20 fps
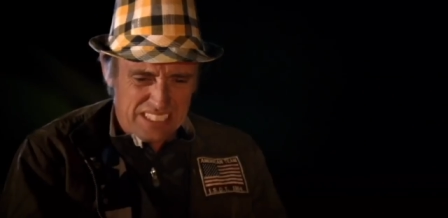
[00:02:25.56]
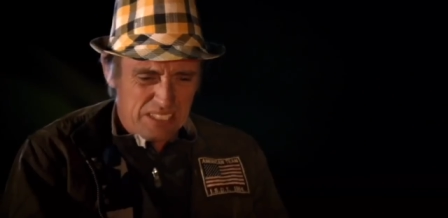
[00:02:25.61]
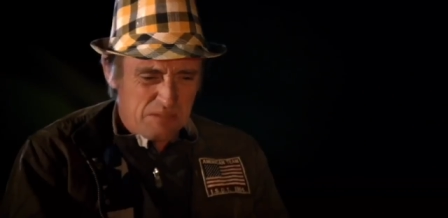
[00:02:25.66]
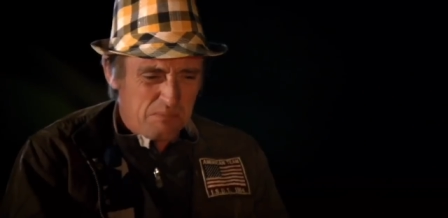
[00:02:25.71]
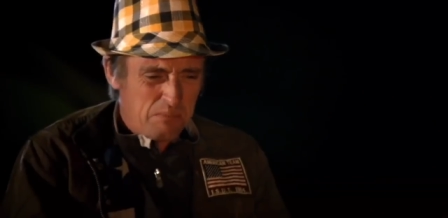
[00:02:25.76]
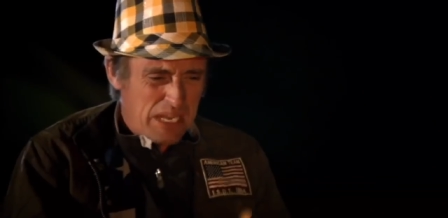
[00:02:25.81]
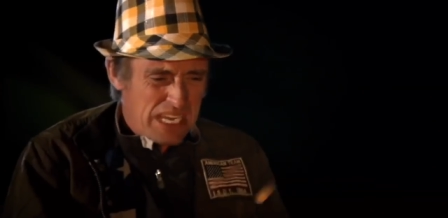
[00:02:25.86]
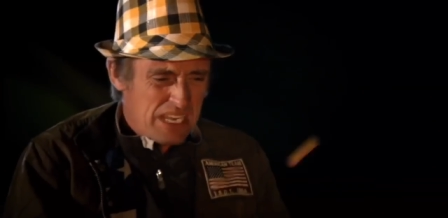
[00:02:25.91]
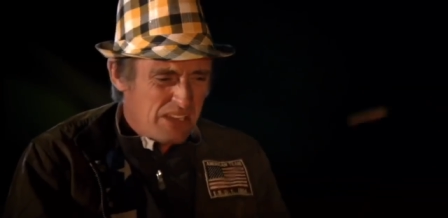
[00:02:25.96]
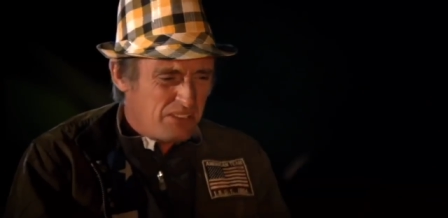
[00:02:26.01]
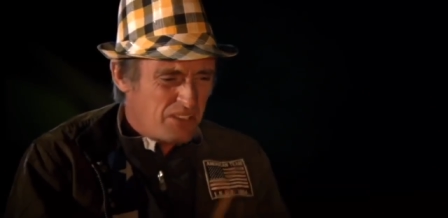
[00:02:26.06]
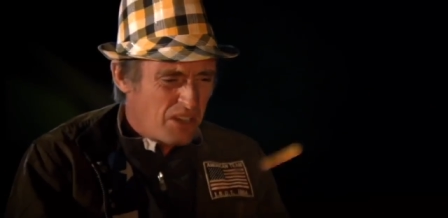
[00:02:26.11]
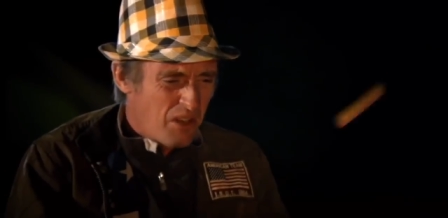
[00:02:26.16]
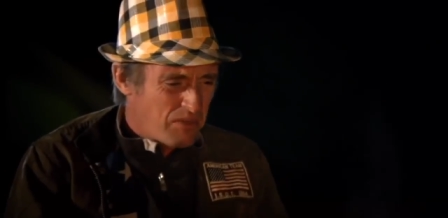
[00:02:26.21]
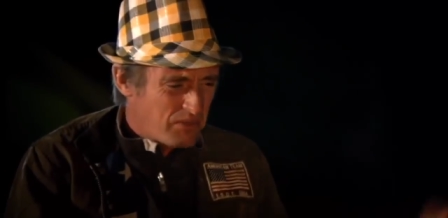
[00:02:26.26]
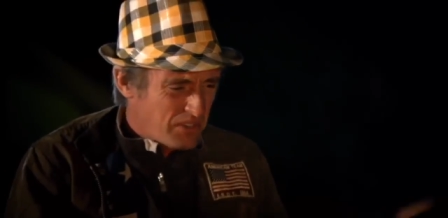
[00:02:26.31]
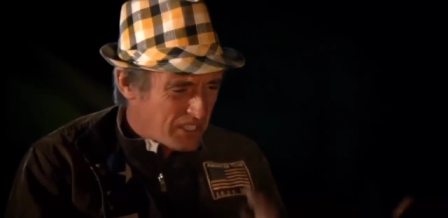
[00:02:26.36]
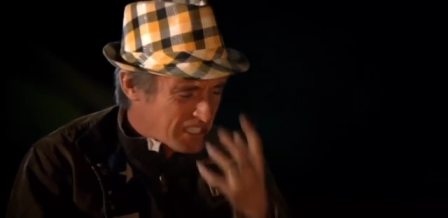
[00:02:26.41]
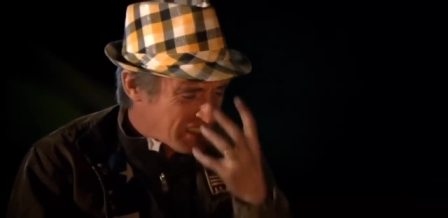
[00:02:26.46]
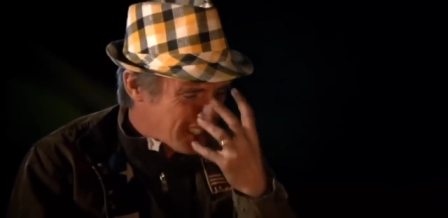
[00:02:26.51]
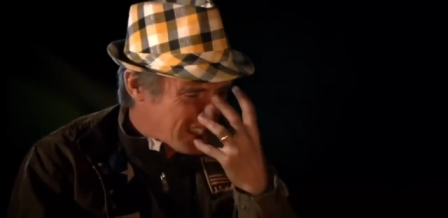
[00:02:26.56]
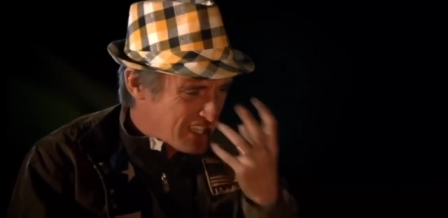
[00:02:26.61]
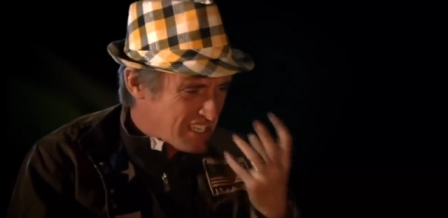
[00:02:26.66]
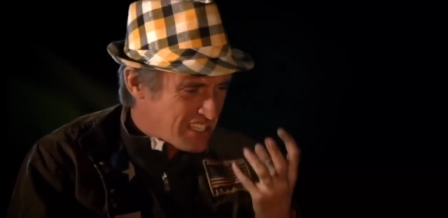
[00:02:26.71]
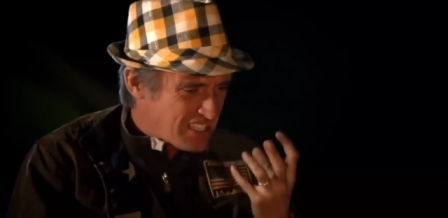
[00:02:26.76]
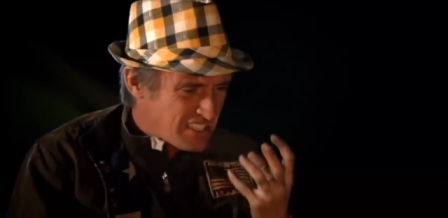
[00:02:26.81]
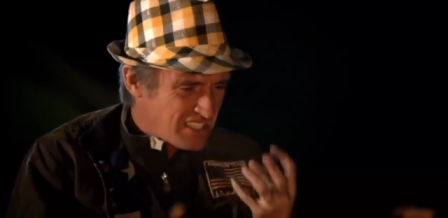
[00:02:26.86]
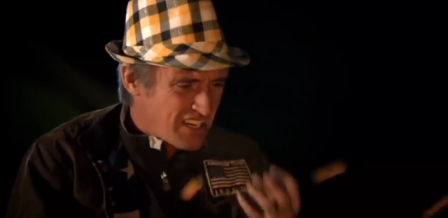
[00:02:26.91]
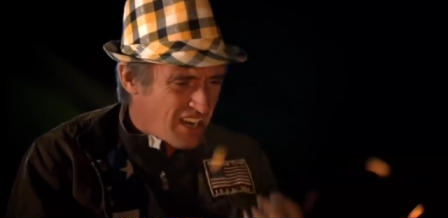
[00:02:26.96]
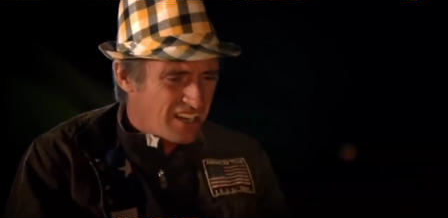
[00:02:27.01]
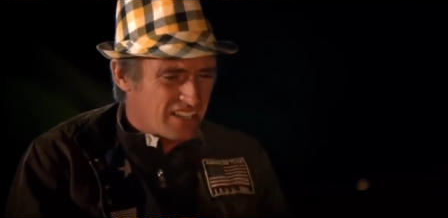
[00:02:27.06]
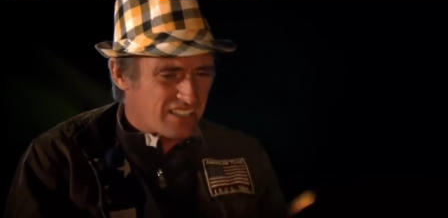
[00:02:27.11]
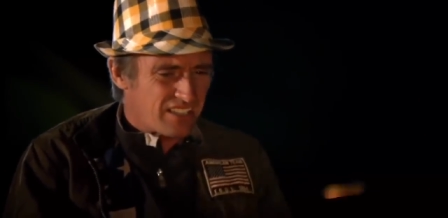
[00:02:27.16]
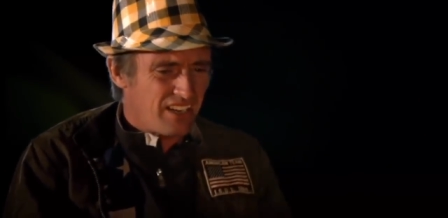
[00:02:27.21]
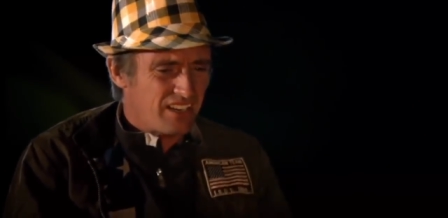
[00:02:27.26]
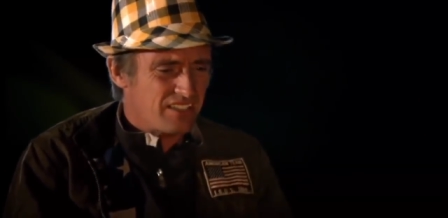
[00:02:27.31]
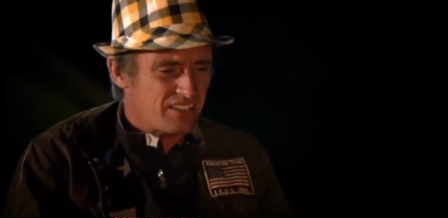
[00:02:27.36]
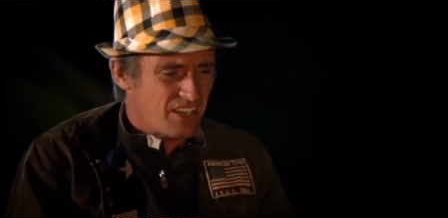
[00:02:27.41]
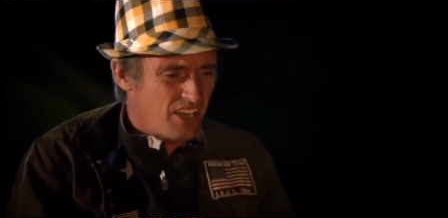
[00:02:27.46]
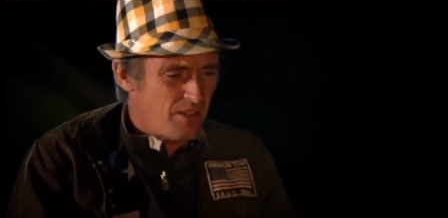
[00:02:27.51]
just peeled off. You can see his skull. It's
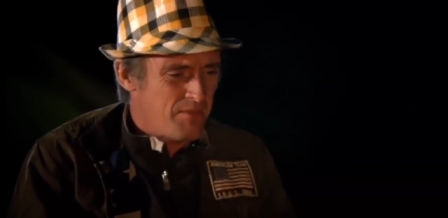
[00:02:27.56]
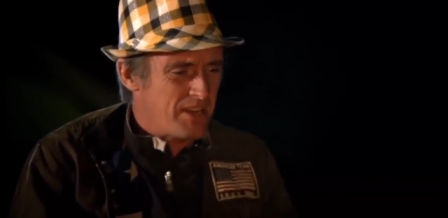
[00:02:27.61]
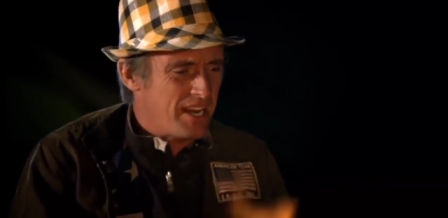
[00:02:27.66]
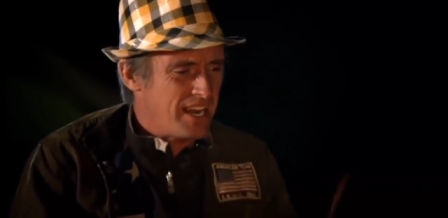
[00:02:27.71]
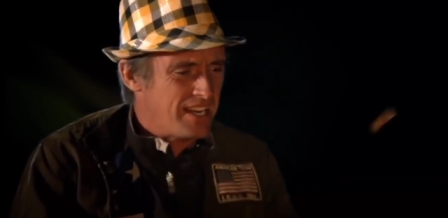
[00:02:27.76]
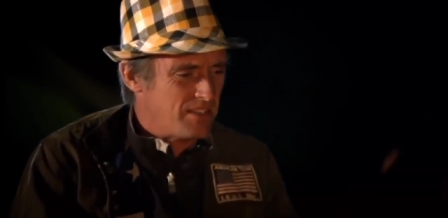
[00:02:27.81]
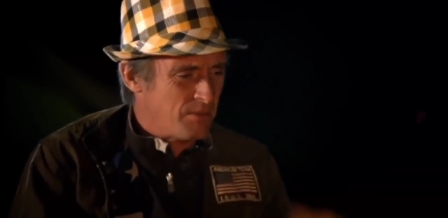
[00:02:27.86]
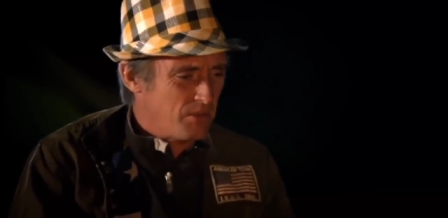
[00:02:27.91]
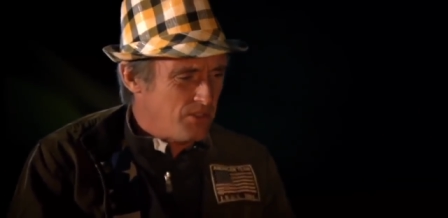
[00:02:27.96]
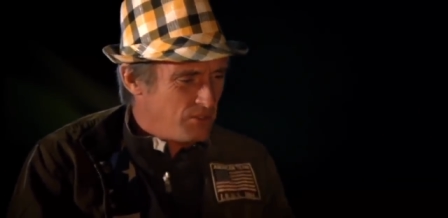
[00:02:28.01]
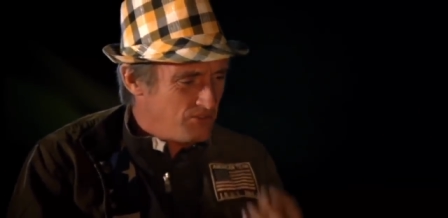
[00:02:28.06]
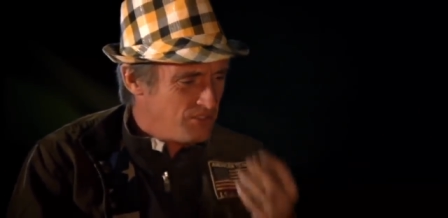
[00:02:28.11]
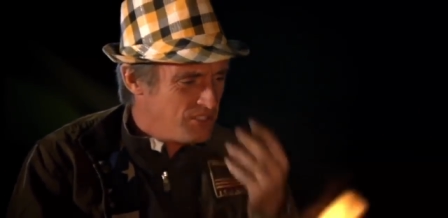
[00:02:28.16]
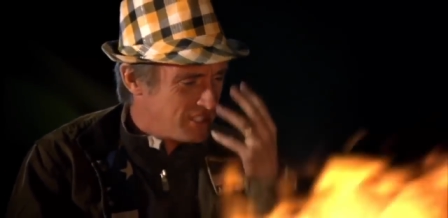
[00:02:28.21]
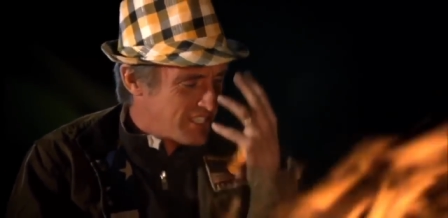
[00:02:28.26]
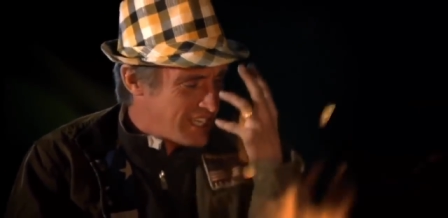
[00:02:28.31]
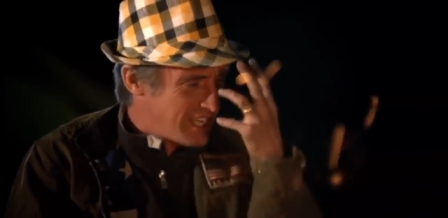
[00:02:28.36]
like Terminator when all the